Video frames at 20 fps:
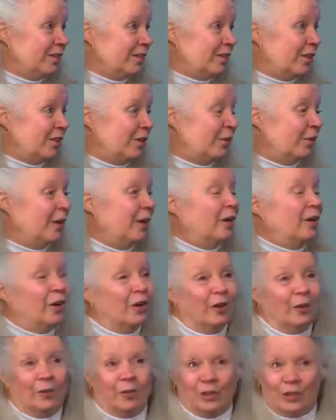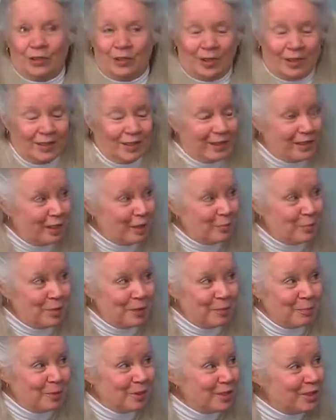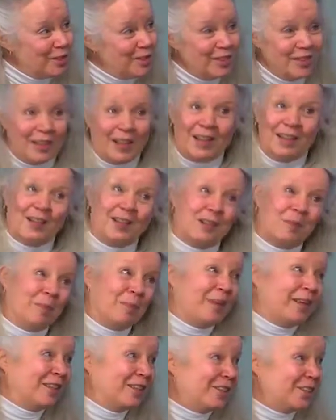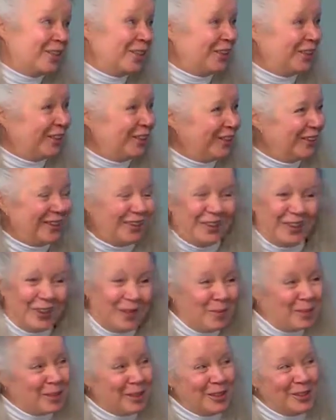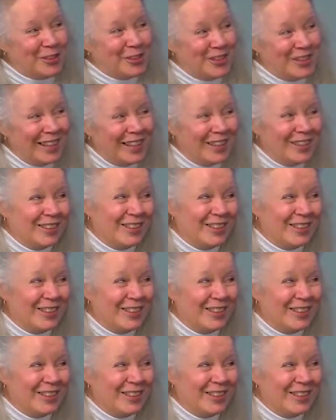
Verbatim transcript: So we tried to get people to just send us a picture. You know, a mm -hmm. picture mm-hmm.